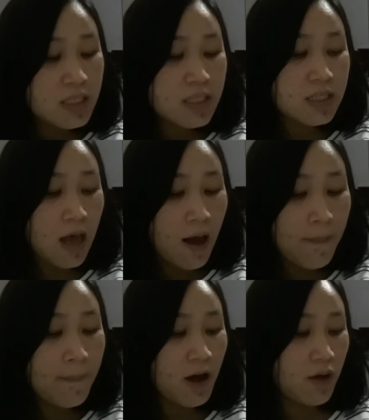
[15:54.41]

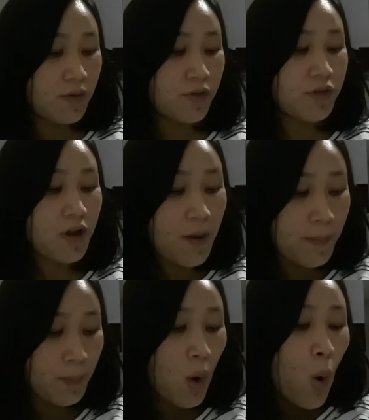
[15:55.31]
Some of
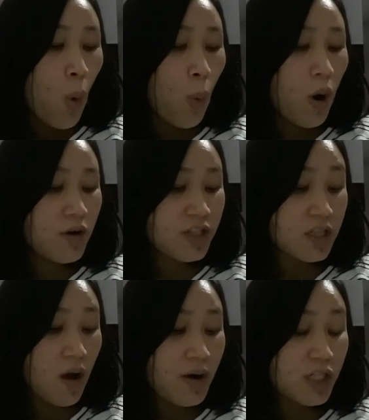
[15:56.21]
them will
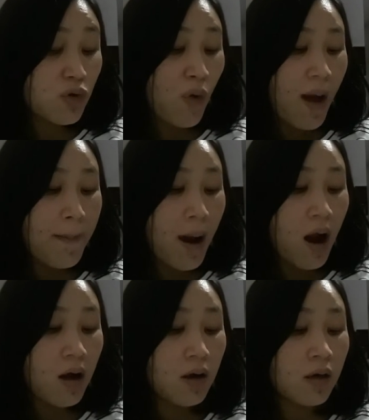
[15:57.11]
study
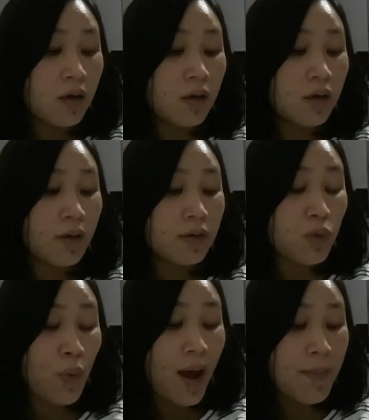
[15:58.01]
grammar a
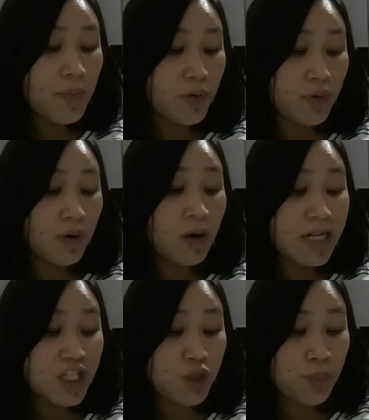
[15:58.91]
little